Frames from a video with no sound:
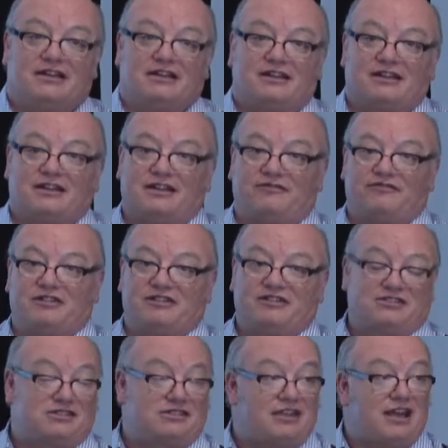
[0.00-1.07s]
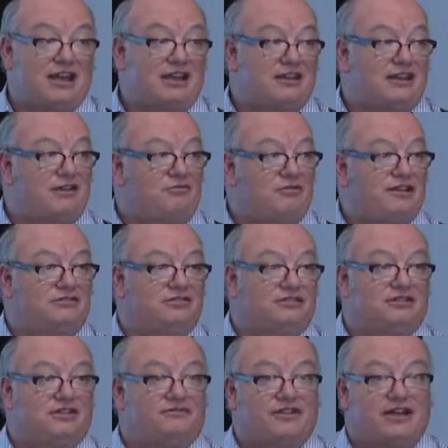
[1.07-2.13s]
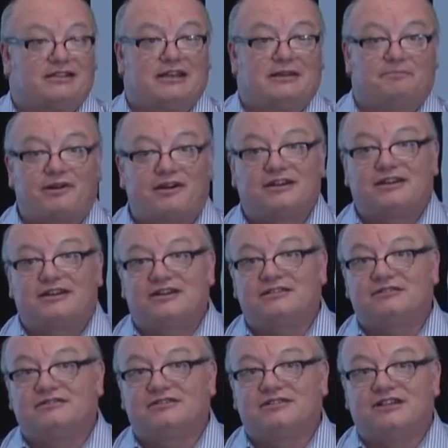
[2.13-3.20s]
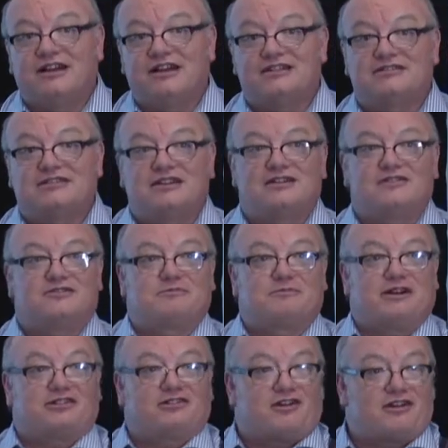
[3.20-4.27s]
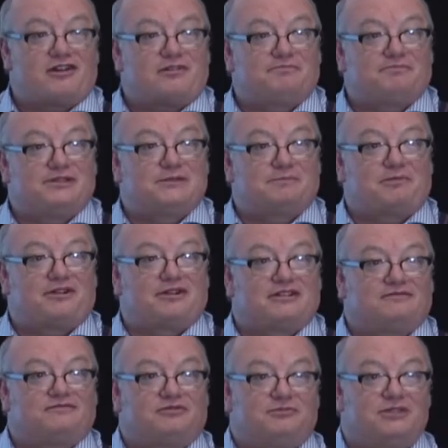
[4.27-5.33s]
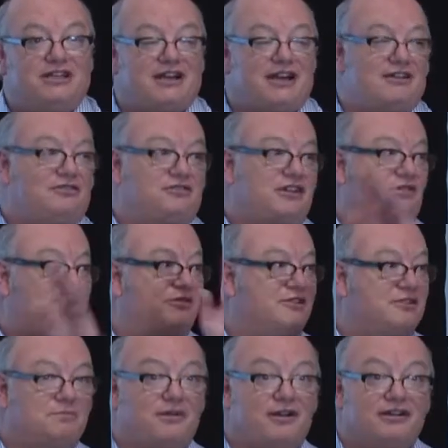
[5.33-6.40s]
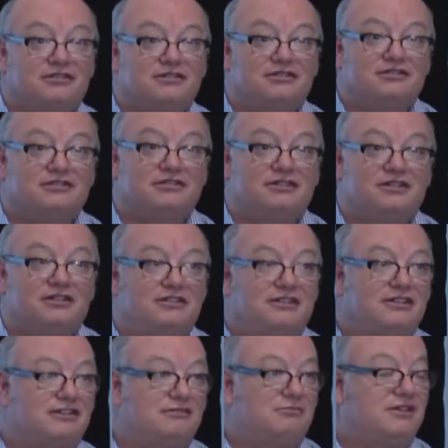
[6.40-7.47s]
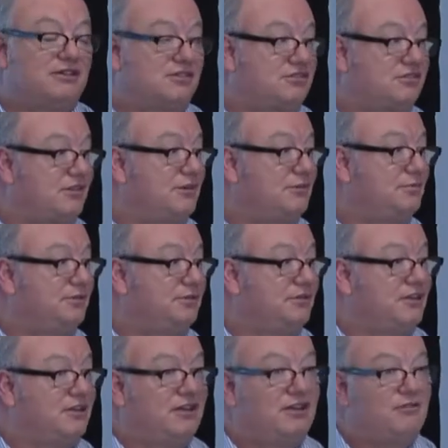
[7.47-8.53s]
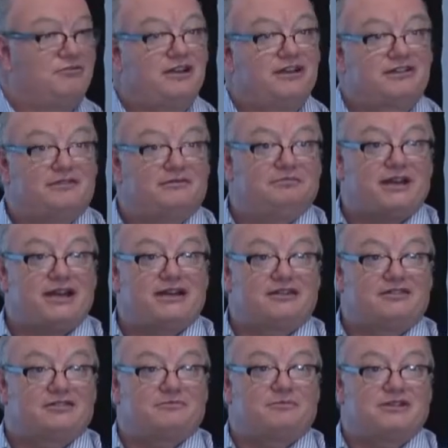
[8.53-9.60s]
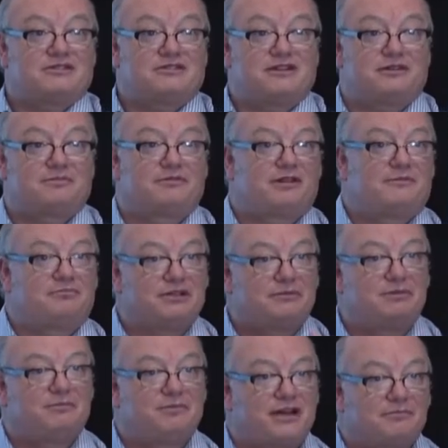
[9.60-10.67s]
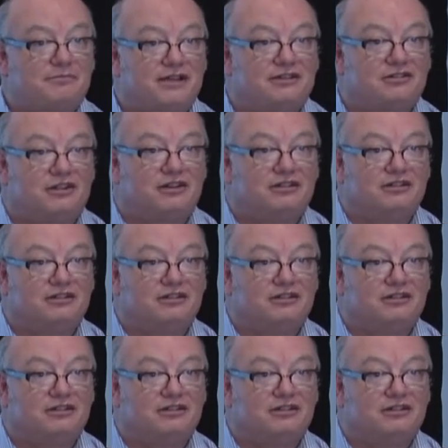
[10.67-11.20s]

If instead I went to the valet parking and say, here's my car, please park it for me, I don't care where it's parked. They give me a stub, and when I come back, here's my stub, come bring me back my car.